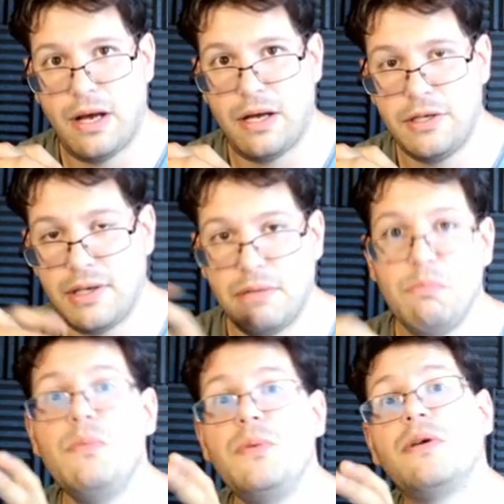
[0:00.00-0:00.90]

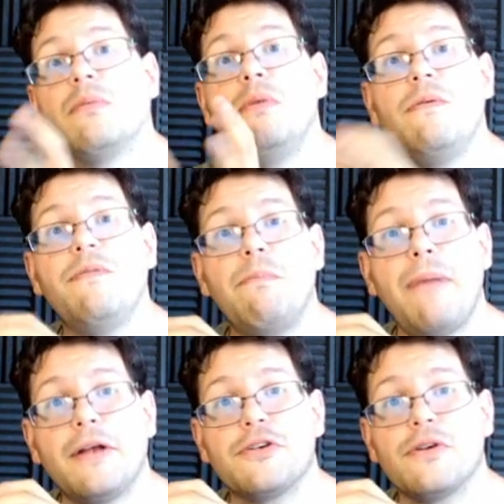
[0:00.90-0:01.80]
you can move the
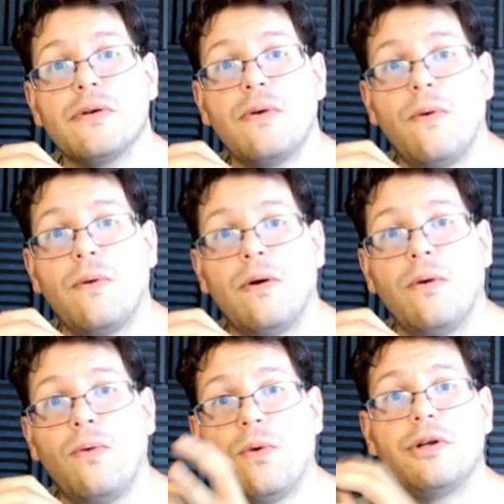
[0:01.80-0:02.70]
picture,
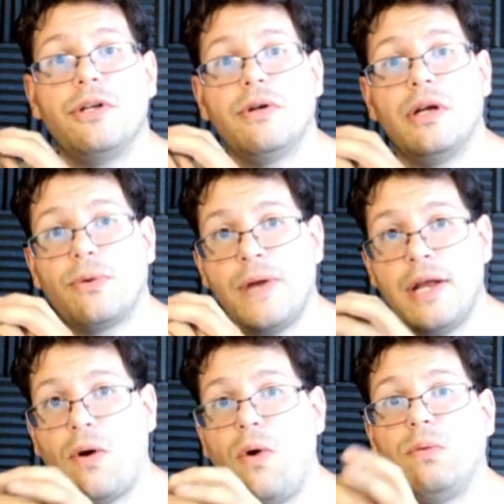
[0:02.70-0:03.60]
or you can
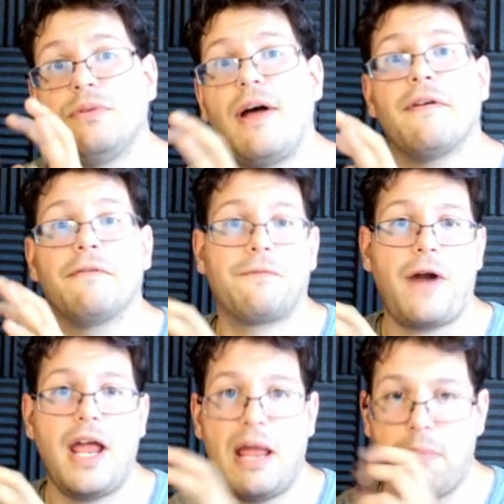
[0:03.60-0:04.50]
create a whole nother
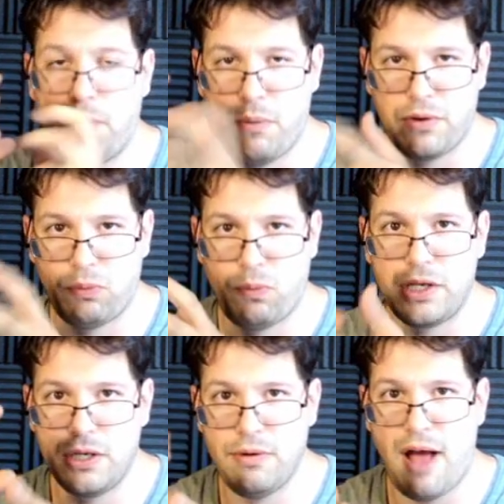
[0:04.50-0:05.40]
frame with
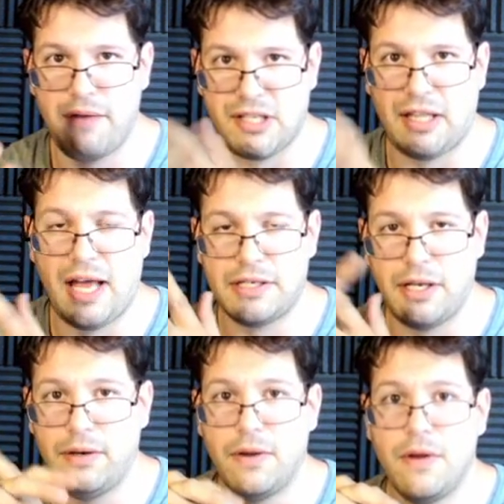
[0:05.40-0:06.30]
what you have
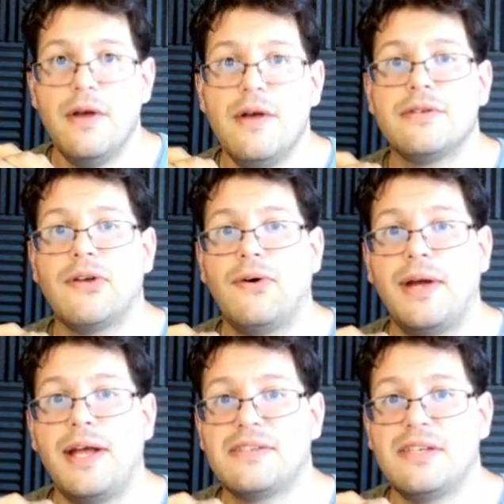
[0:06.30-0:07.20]
selected. So
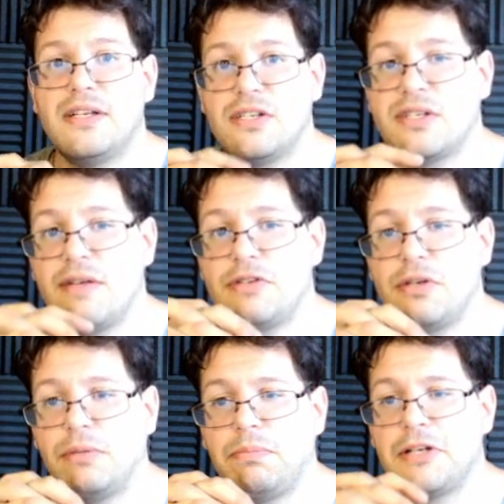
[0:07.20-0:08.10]
it just gives
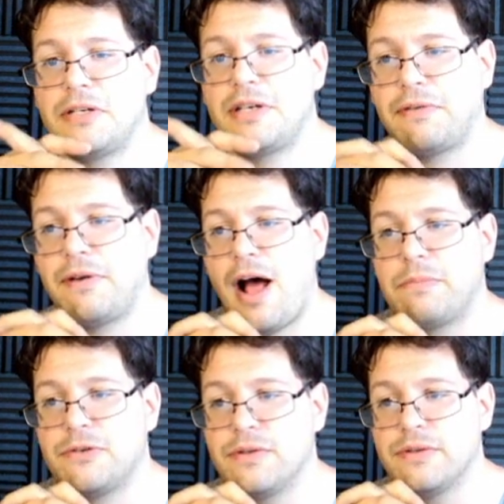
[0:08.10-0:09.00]
you a bunch of different
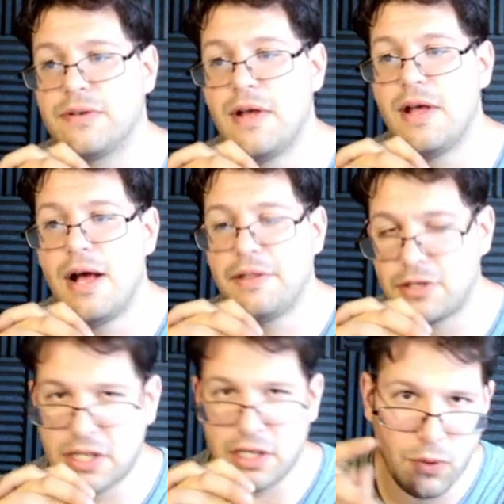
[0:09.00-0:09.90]
options. They're
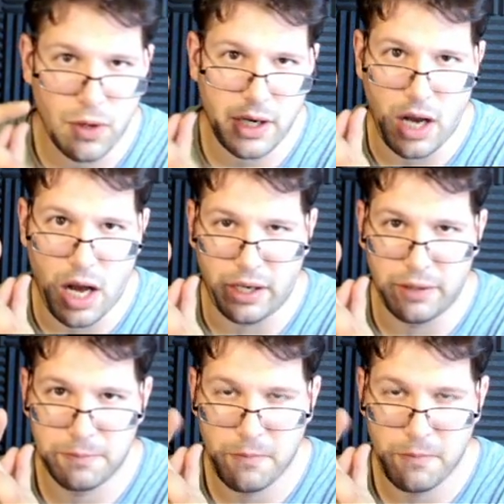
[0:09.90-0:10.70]
still working on it,